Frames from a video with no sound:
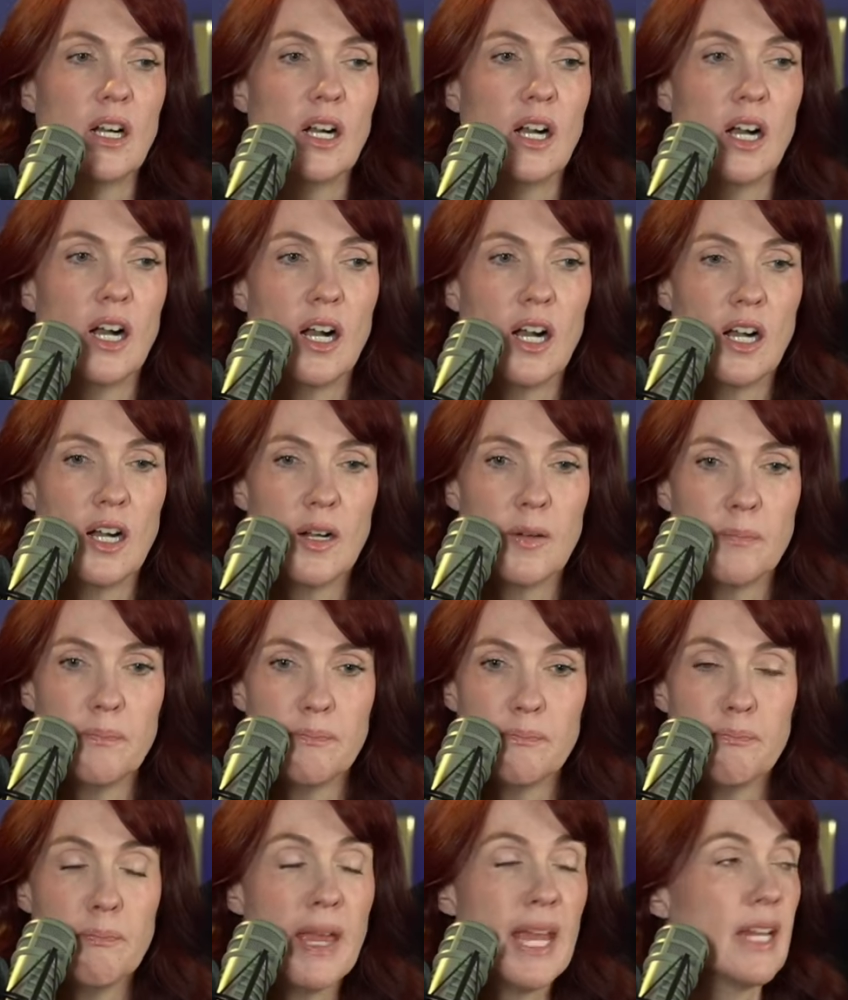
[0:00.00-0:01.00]

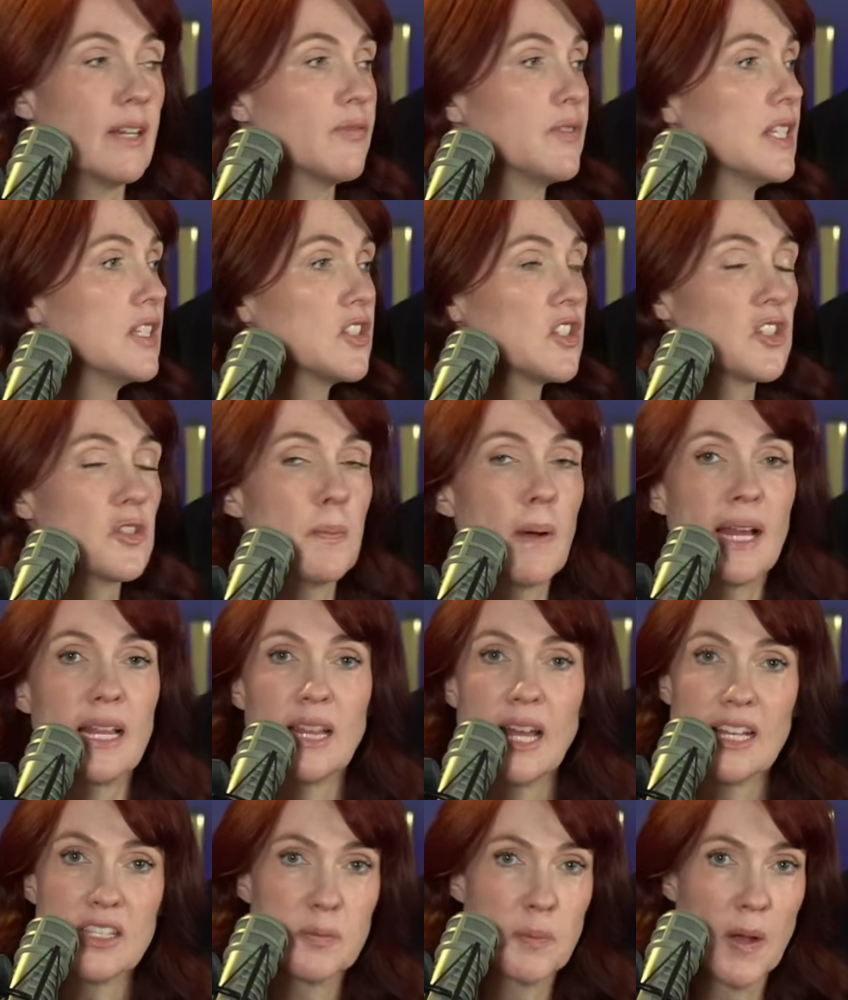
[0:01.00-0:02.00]
Man, if this is my
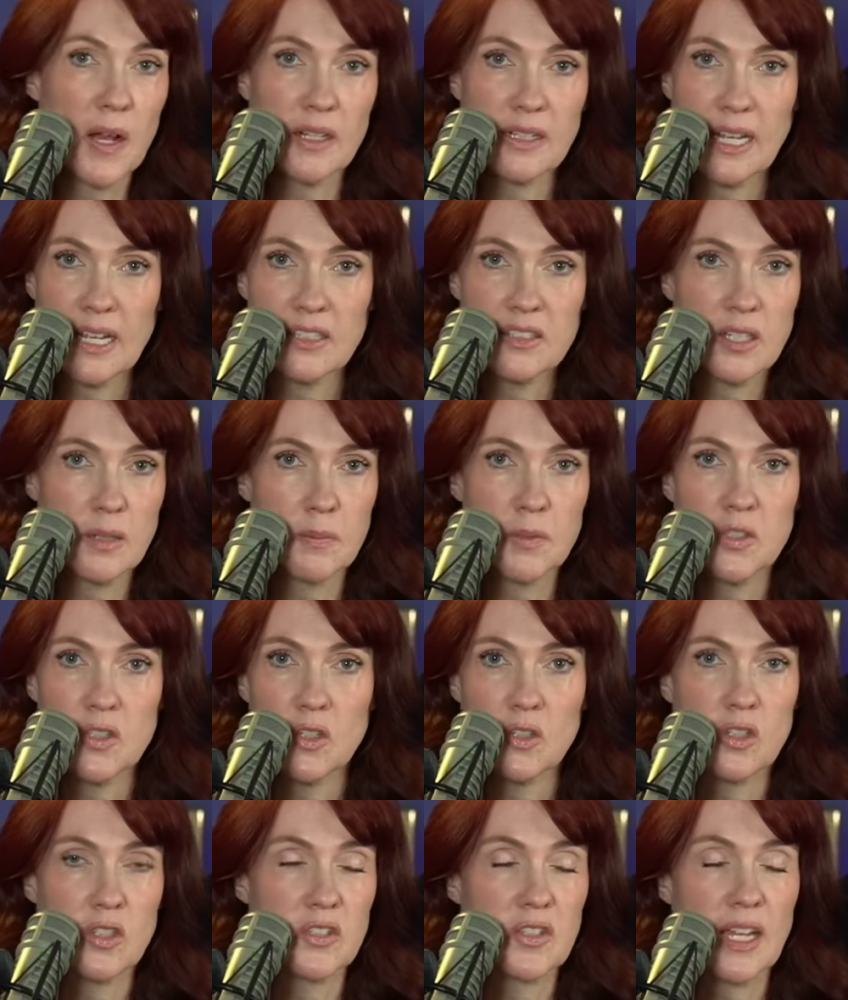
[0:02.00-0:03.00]
last podcast
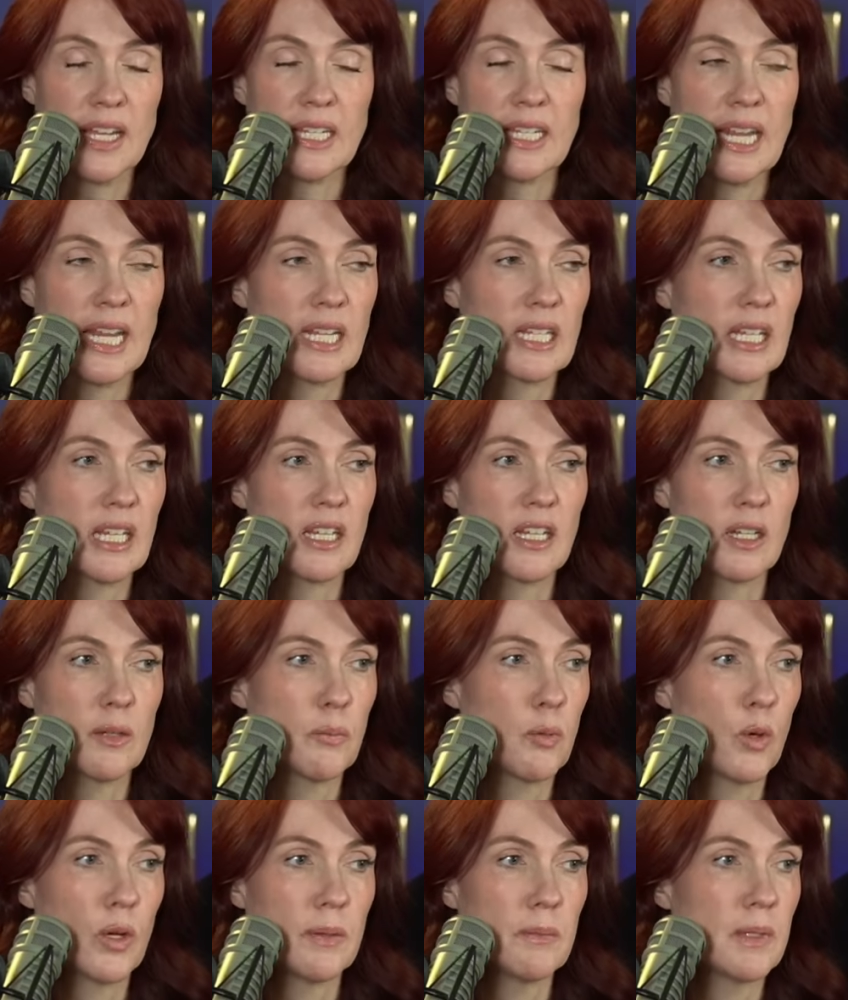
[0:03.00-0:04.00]
episode, because I can't get an
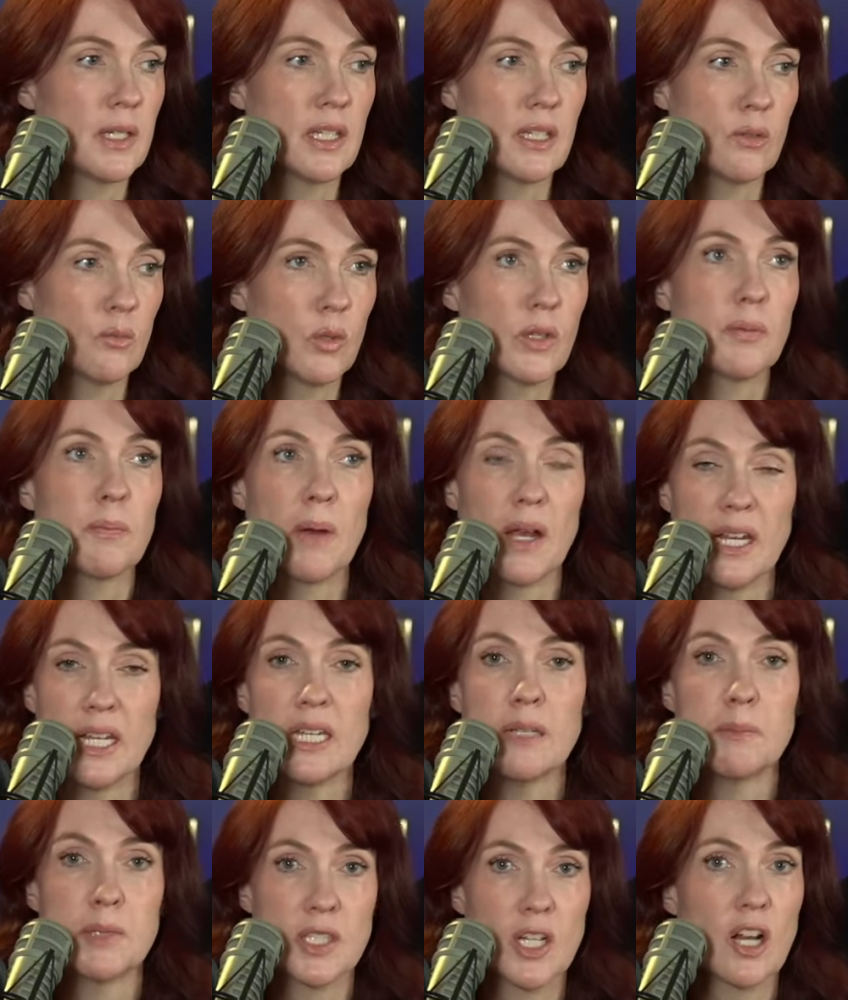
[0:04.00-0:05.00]
appointment with my
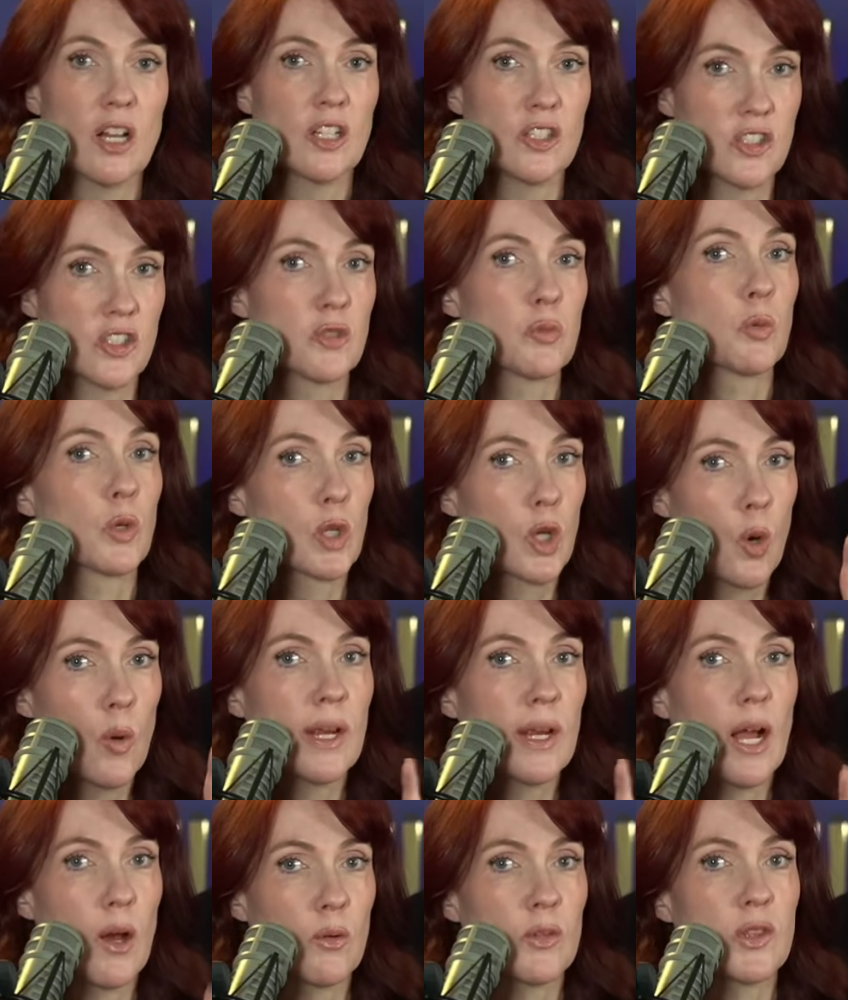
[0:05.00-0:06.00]
hematologist, we're
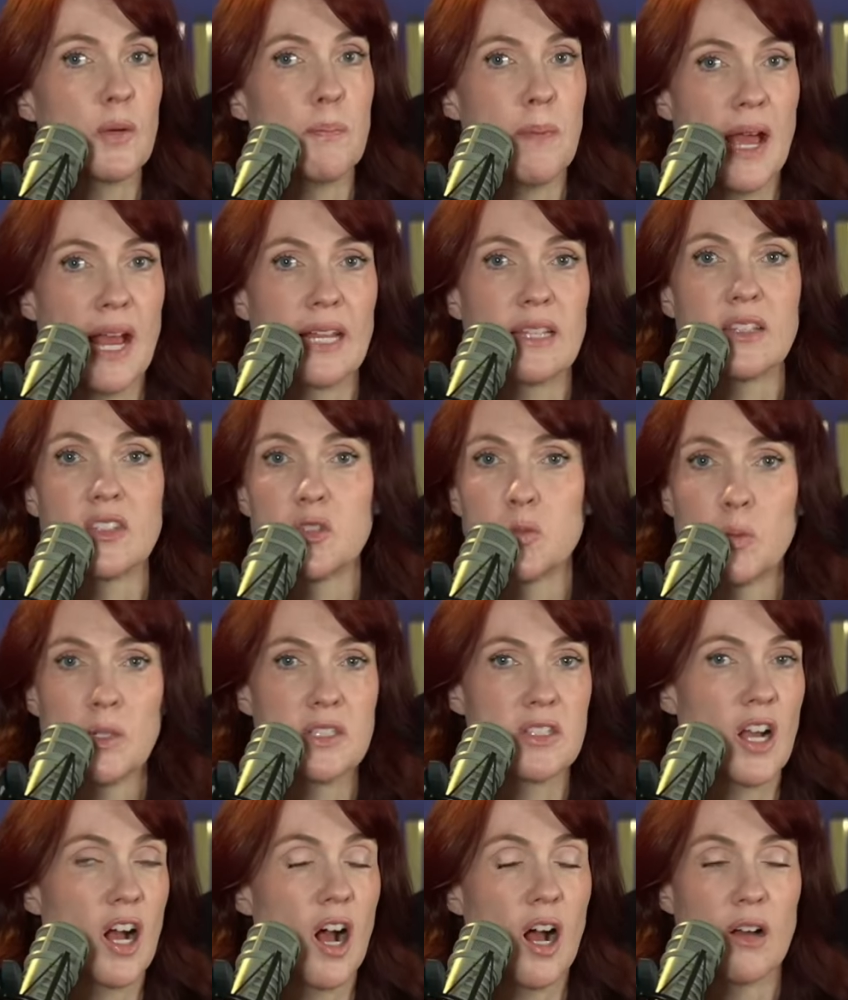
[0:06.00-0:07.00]
going out with a bang. This
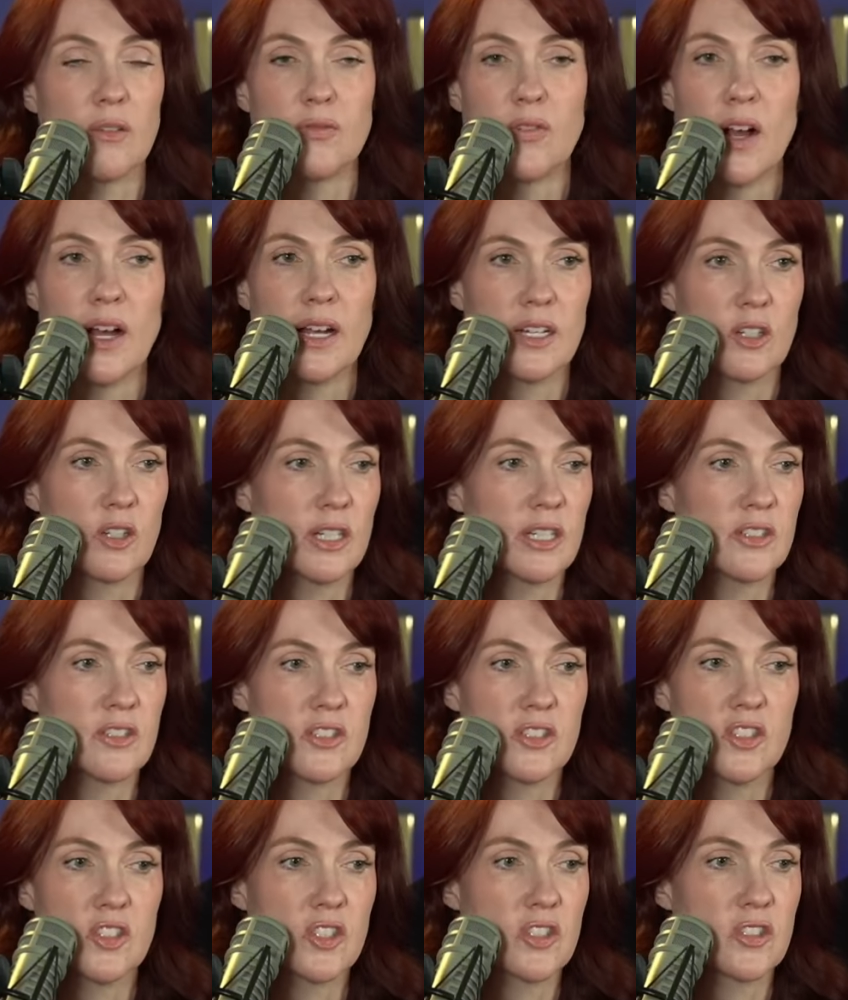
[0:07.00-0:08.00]
one's hot fire.
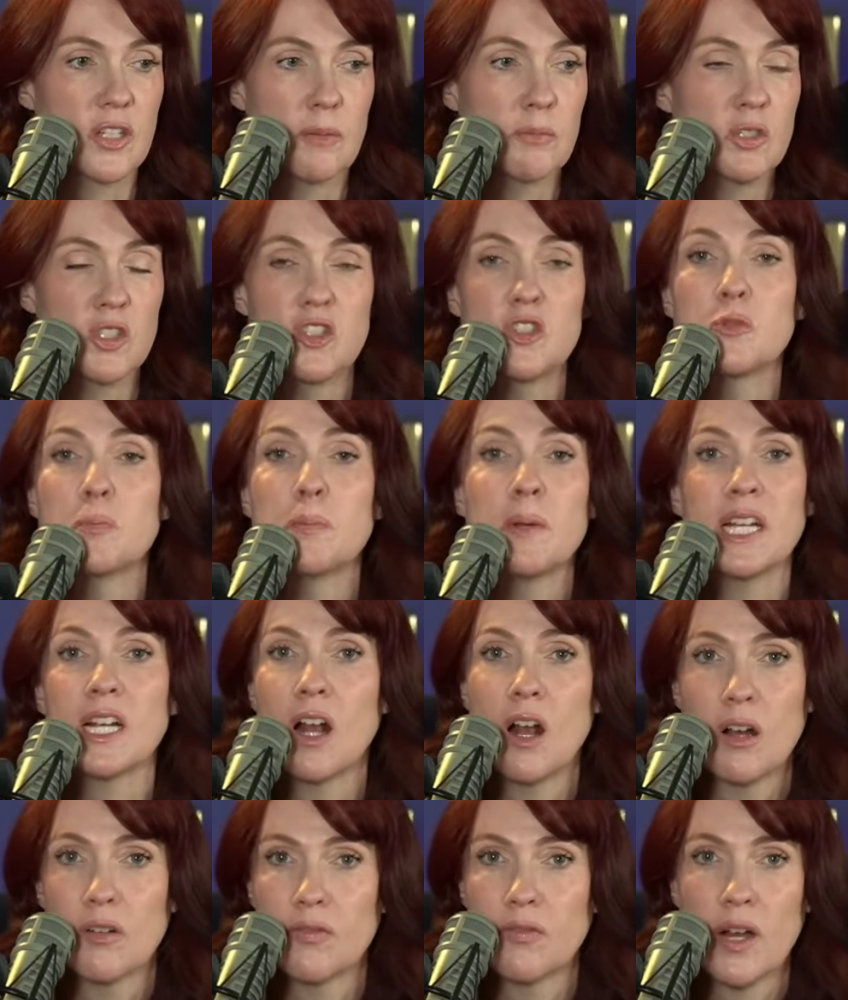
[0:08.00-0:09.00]
I'm just spitting
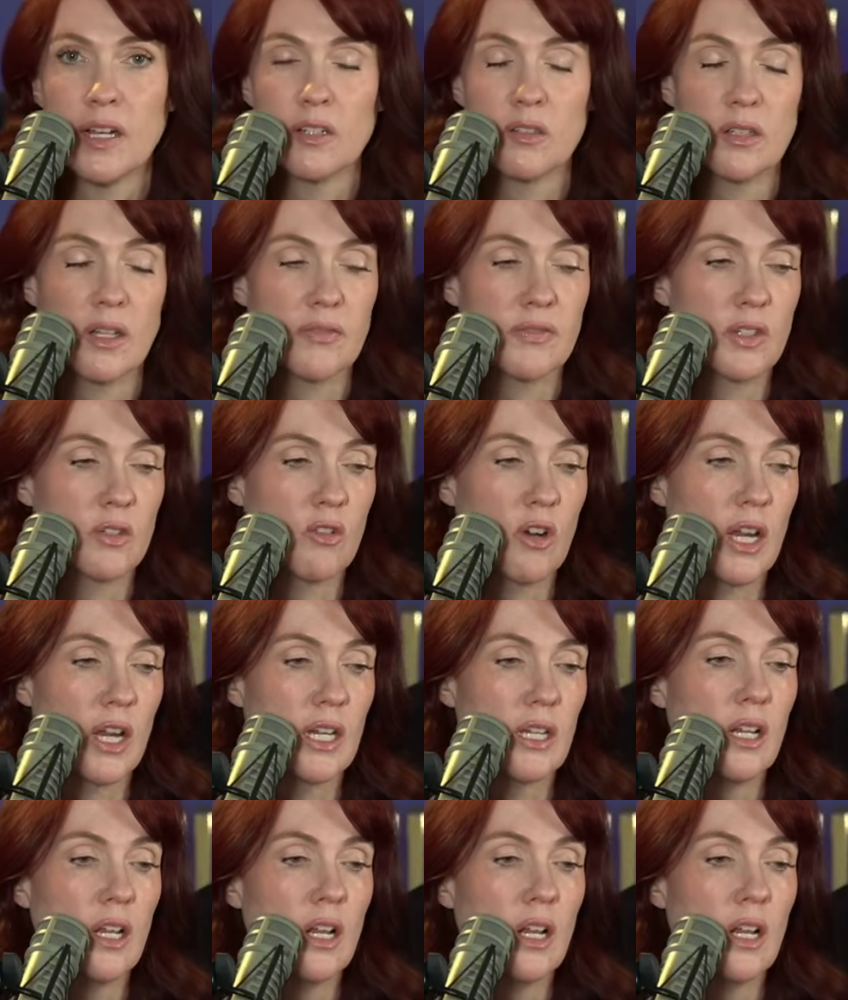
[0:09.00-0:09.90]
hot fire left and right.